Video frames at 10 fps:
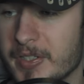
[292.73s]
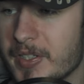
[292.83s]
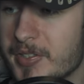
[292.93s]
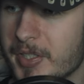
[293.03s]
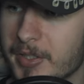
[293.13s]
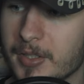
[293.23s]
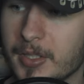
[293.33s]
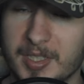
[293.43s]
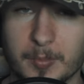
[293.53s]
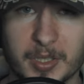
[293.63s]
And as I said,
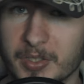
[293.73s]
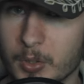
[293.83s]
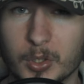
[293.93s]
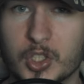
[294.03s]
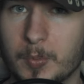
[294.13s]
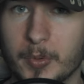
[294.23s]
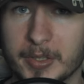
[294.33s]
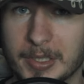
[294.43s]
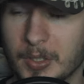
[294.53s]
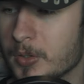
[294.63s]
SMB is so cheap
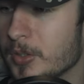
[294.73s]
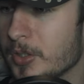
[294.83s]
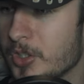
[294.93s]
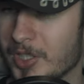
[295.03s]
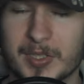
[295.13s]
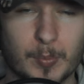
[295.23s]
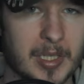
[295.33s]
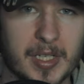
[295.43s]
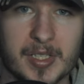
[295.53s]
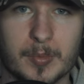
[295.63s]
right now.
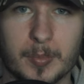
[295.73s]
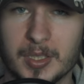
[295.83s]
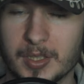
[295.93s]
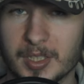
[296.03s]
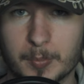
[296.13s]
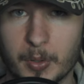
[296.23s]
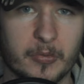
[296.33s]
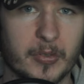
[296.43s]
Just play SMB, it's